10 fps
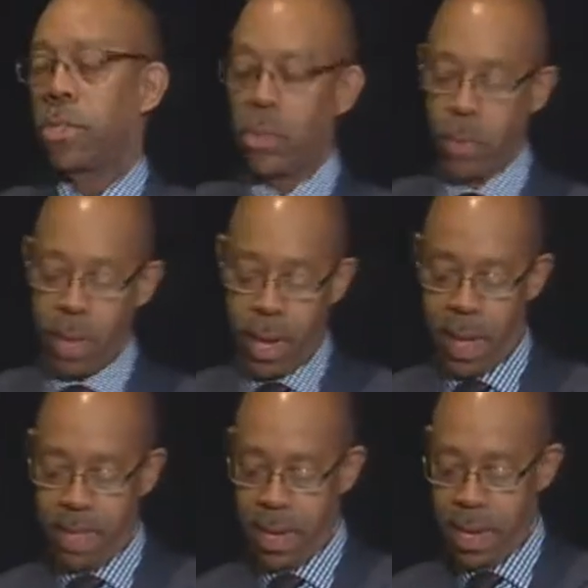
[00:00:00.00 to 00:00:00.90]
So you'd want to
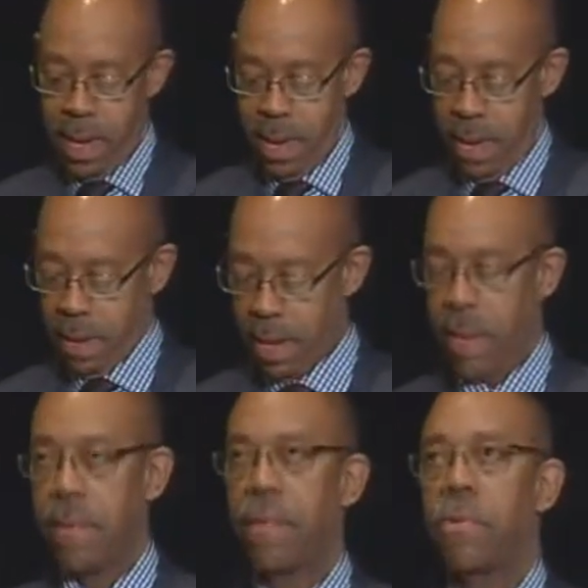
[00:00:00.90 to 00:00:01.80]
have a
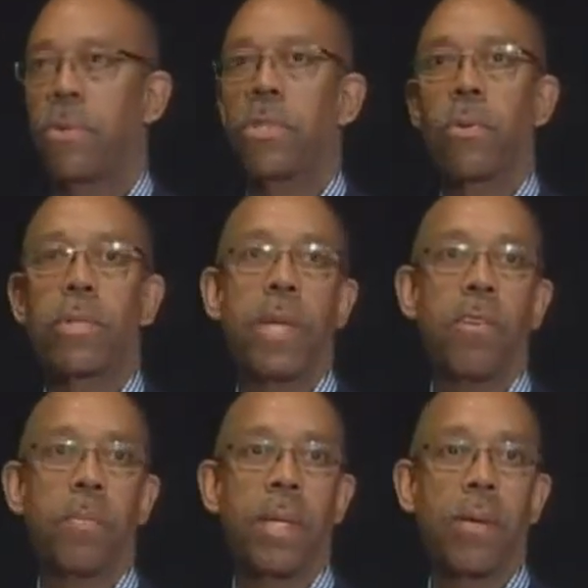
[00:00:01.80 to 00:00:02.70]
kind of a food source. That
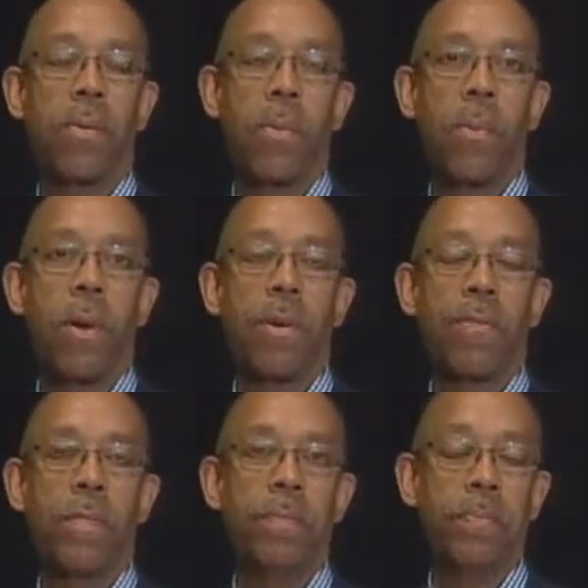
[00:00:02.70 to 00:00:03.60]
would be, would be
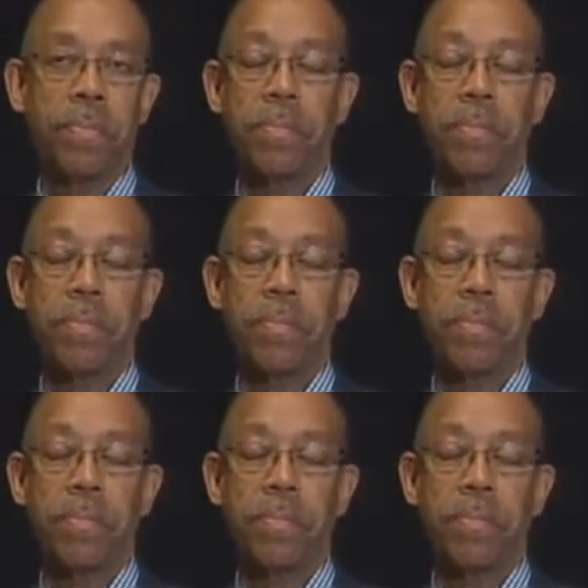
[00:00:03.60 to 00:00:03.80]
wonderful.